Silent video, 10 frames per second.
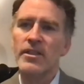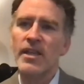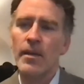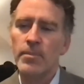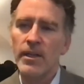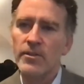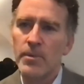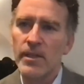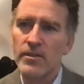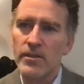campaign
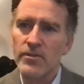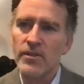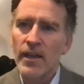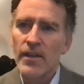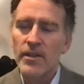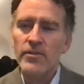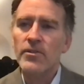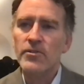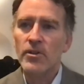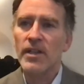speeches, this
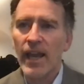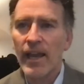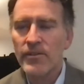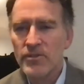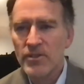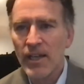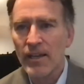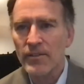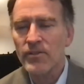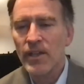is your last chance.